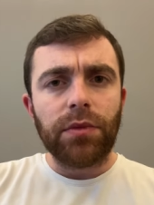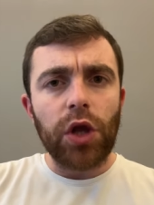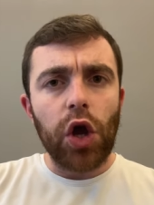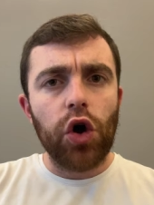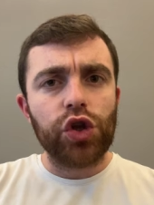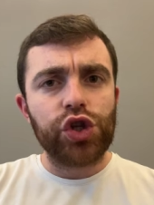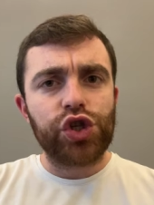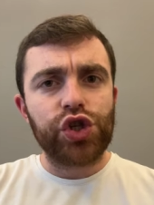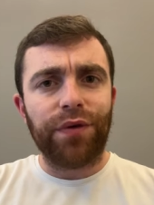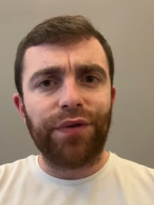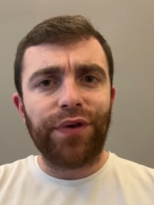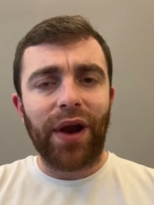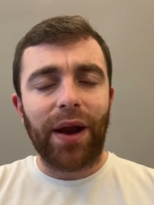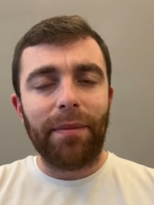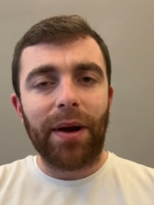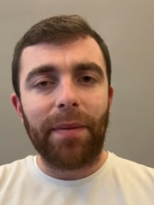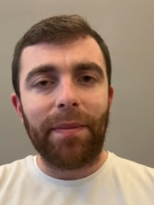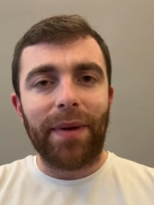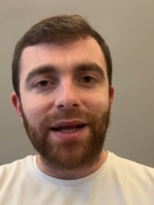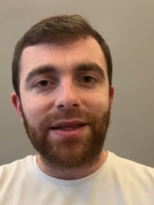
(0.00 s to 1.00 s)
on Sofian
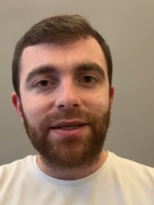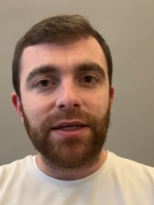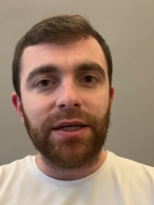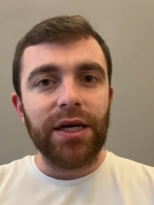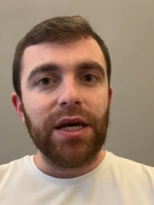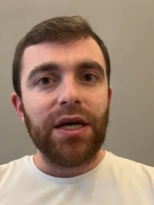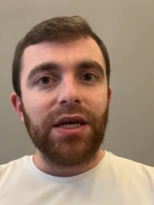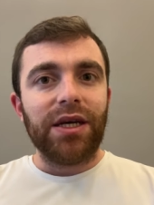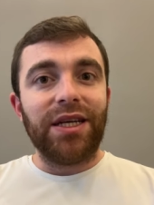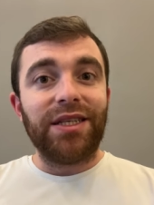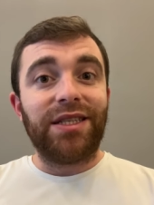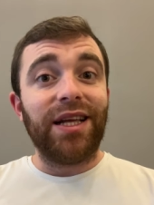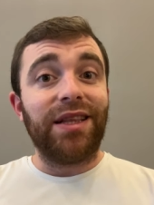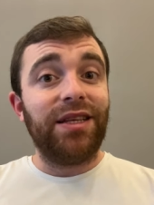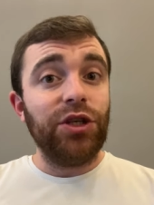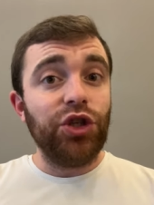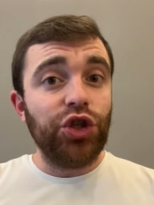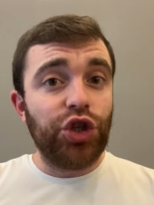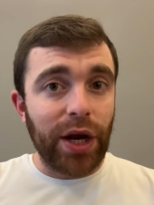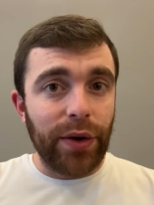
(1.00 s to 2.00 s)
Amrabat is that
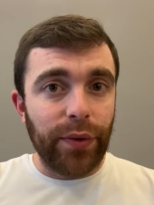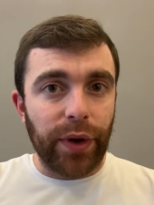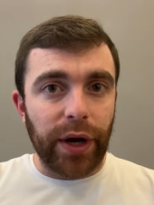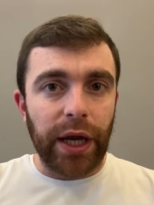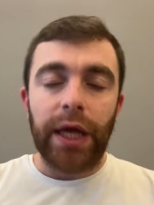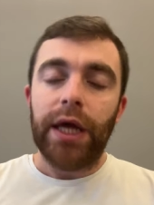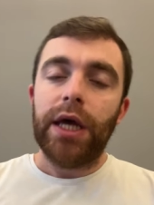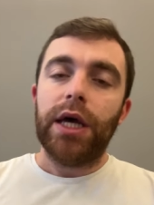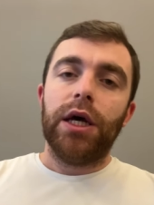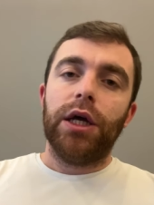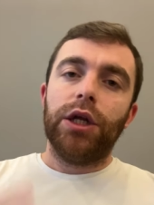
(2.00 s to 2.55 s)
in January